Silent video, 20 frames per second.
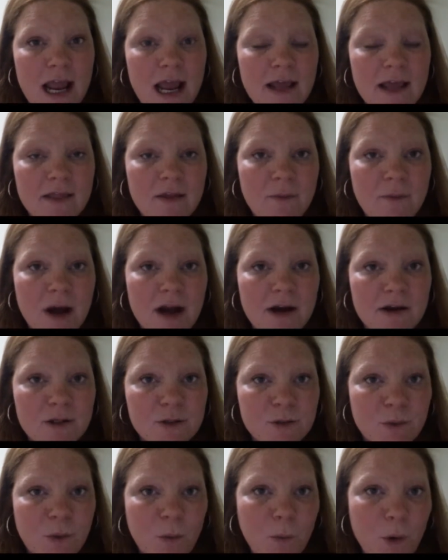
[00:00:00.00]
and the
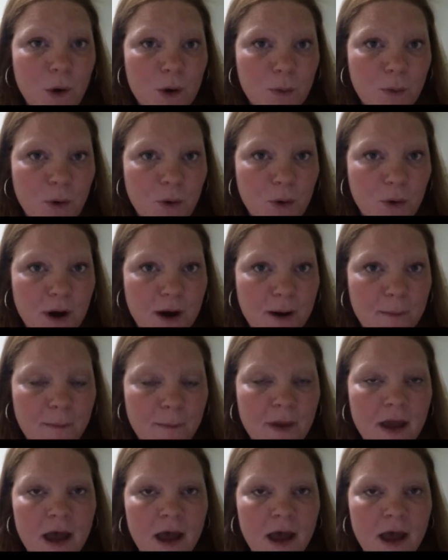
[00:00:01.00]
Buyer's Reward Program.